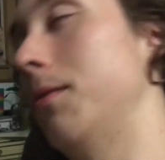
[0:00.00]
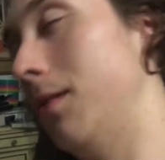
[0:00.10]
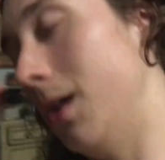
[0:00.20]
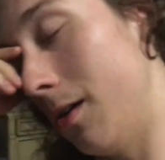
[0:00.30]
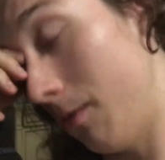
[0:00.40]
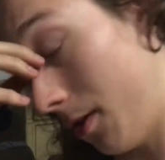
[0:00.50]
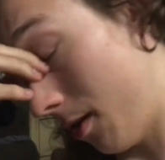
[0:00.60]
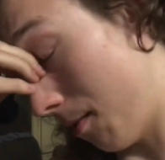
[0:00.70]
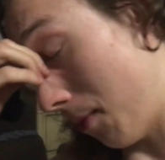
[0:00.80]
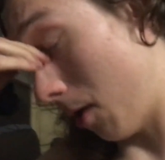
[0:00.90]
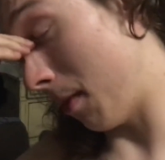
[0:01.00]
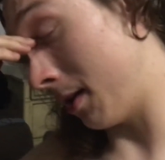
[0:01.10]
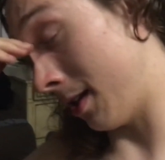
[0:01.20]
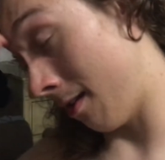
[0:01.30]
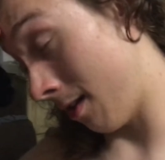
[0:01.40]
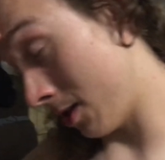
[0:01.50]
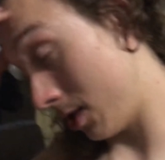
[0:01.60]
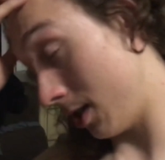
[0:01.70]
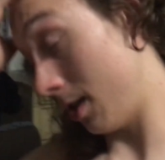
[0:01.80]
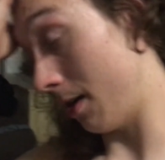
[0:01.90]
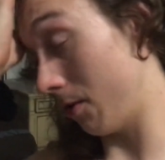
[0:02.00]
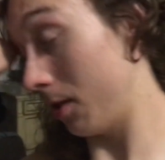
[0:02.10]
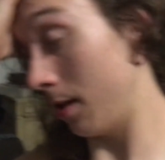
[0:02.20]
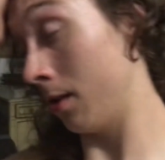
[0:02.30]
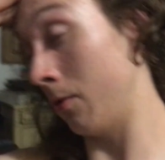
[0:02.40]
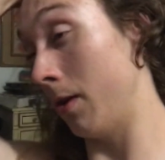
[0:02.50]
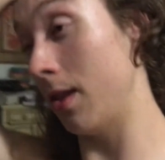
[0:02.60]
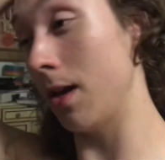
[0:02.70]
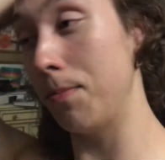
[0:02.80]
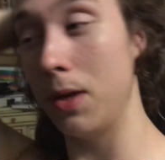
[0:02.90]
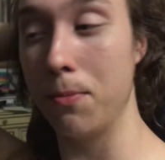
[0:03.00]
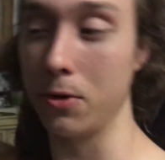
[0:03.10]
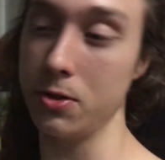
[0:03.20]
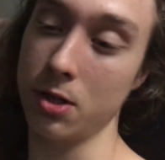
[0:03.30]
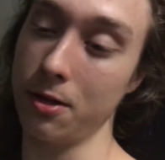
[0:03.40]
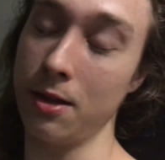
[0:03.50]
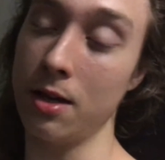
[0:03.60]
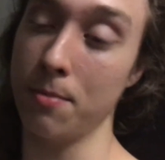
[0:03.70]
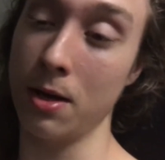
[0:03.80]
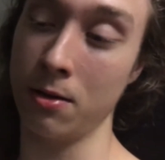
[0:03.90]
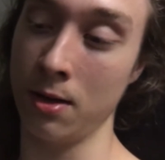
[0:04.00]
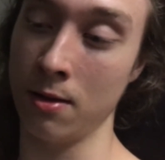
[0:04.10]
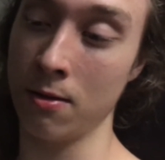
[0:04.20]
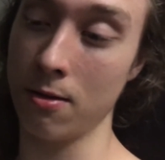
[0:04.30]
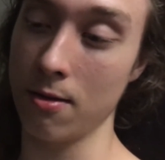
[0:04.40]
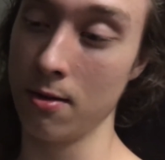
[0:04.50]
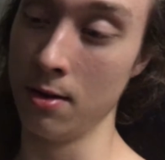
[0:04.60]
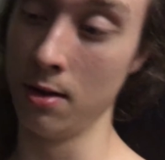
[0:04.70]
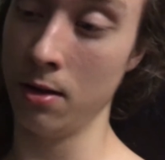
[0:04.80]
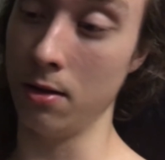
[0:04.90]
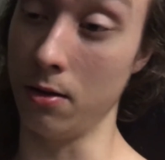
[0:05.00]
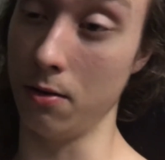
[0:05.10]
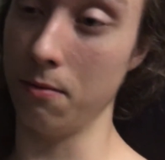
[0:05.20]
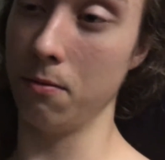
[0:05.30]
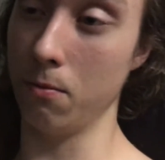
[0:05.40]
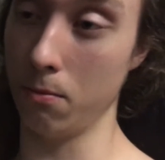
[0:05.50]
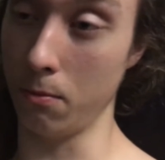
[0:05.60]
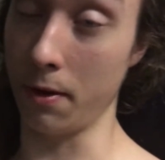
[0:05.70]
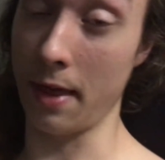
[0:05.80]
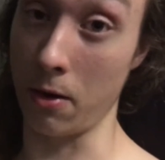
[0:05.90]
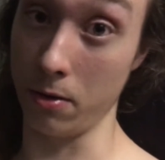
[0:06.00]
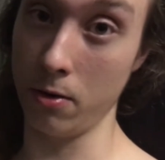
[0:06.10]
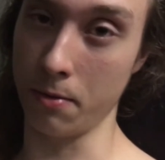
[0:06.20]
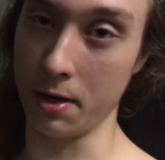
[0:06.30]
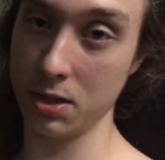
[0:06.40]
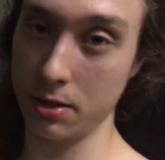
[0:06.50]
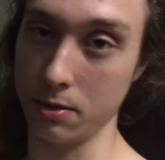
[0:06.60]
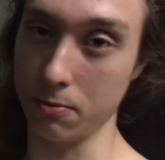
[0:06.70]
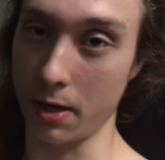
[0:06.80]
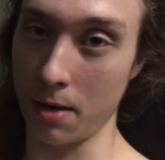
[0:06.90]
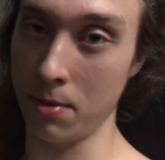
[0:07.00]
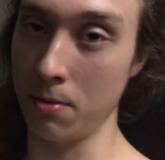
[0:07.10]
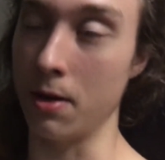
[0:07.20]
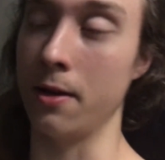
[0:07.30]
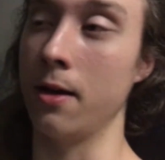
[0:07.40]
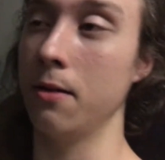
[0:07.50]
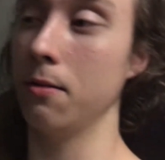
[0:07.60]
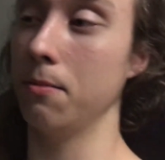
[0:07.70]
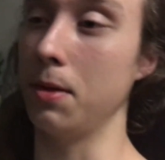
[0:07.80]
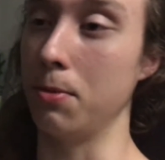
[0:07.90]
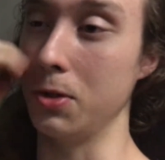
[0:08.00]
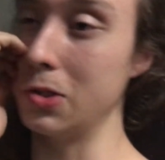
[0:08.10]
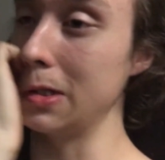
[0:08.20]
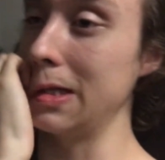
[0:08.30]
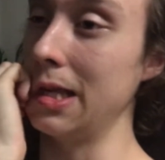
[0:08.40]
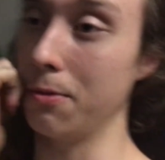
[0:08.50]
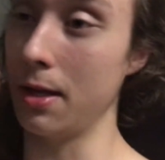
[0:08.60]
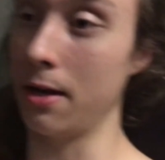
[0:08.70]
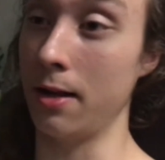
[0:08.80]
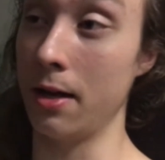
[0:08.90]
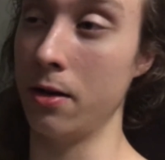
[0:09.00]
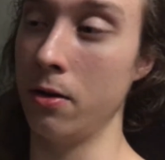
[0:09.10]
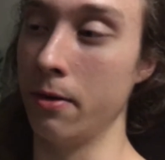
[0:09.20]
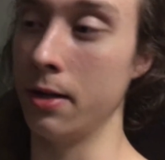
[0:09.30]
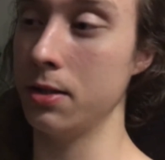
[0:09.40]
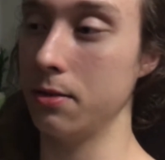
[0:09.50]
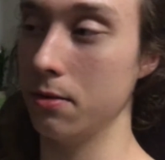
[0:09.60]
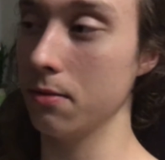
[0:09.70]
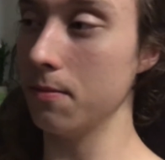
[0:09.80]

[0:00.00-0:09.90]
with compartmentalization and everything, and the way that people usually think about things without nuance is what I mean by that. People usually think without a lot of nuance.